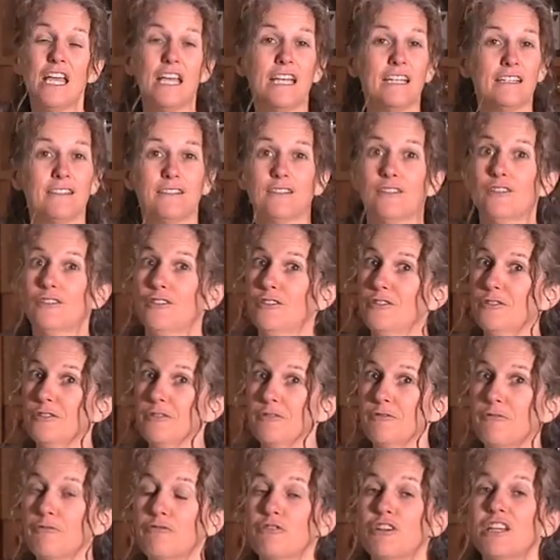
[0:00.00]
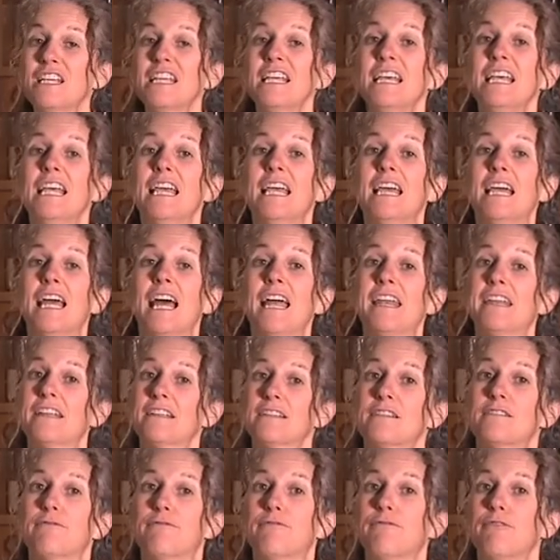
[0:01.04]
it's gluten-free, and
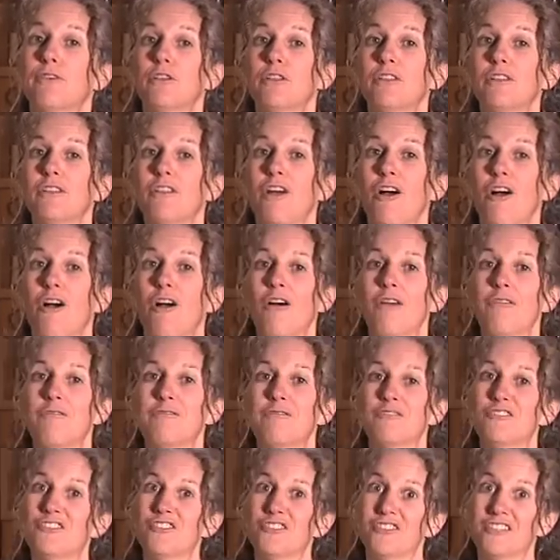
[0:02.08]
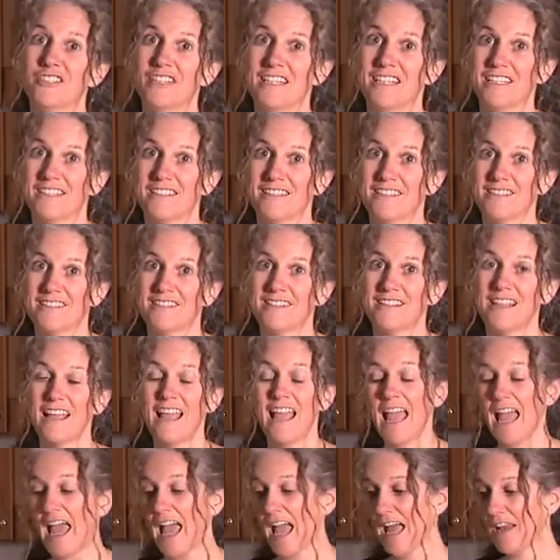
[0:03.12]
it's full of goodness.
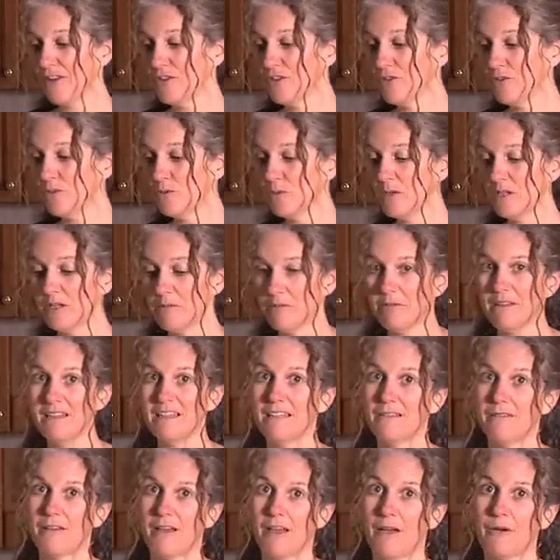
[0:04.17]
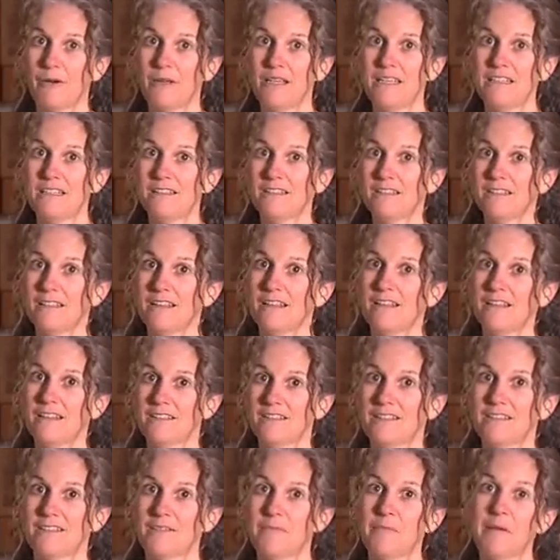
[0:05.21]
And you wouldn't believe how easy it
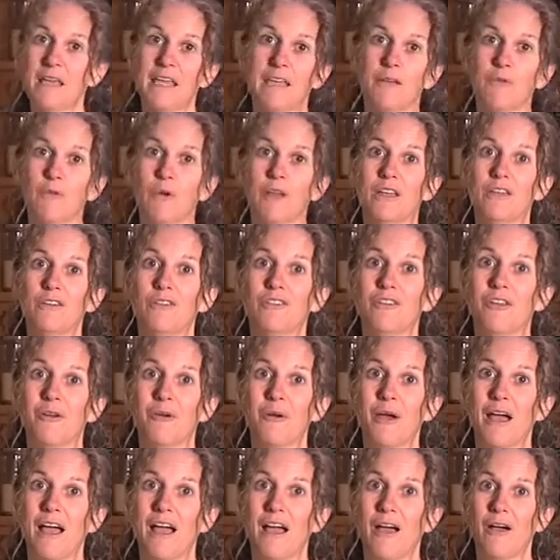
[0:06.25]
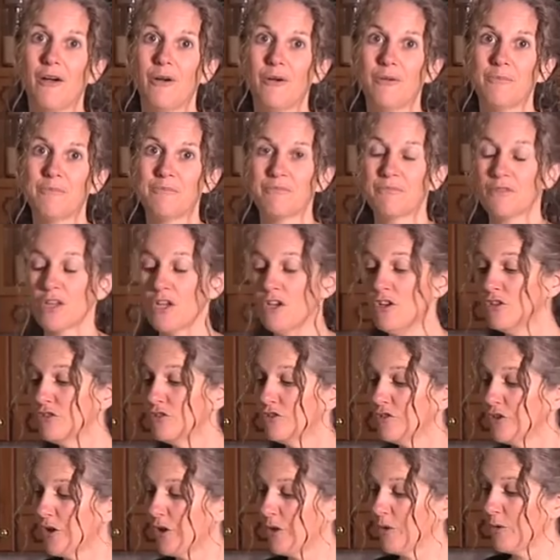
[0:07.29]
is to make when you know how.
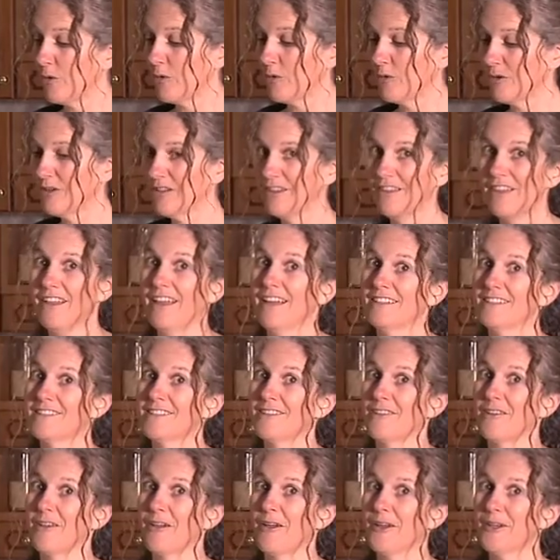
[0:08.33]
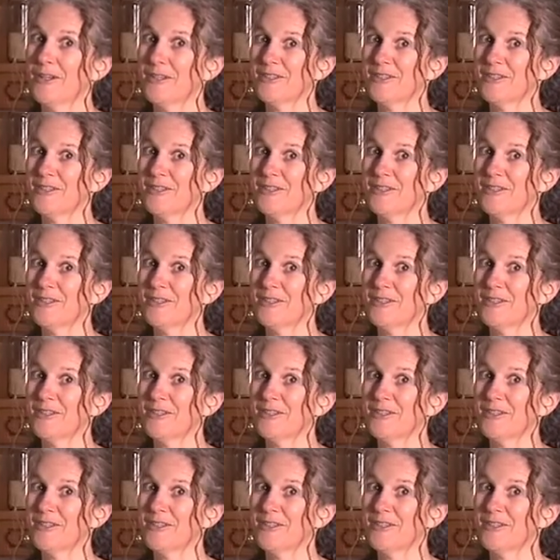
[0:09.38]
So let's go.